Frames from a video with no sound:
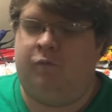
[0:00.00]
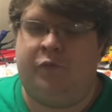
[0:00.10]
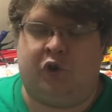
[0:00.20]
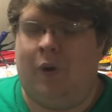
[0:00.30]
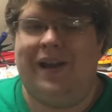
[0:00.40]

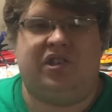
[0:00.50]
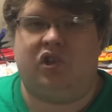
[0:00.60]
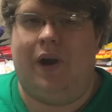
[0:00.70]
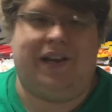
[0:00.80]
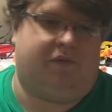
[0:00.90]

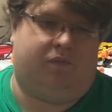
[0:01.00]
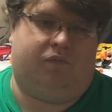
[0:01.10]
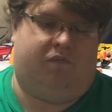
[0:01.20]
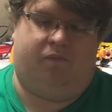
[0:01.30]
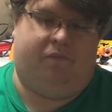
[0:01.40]
Tri-Strike
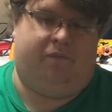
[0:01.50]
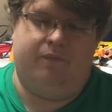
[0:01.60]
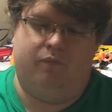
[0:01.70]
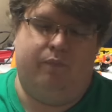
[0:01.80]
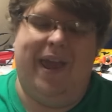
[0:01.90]

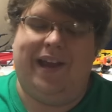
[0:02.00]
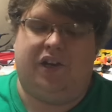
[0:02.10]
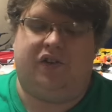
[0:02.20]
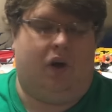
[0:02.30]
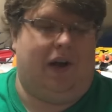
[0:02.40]
Mega
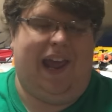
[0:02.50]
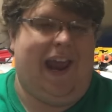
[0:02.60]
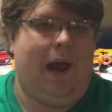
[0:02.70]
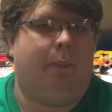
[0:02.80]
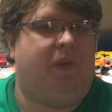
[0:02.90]
Dart
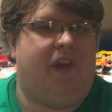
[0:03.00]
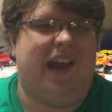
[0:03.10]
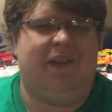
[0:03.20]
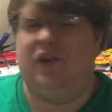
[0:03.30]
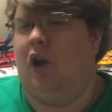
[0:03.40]
HAMP
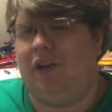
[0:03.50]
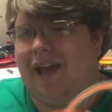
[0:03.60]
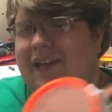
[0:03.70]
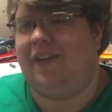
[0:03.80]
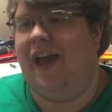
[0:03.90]
thing, if you don't
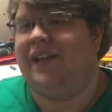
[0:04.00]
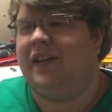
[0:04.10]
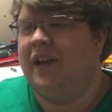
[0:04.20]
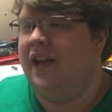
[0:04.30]
like that,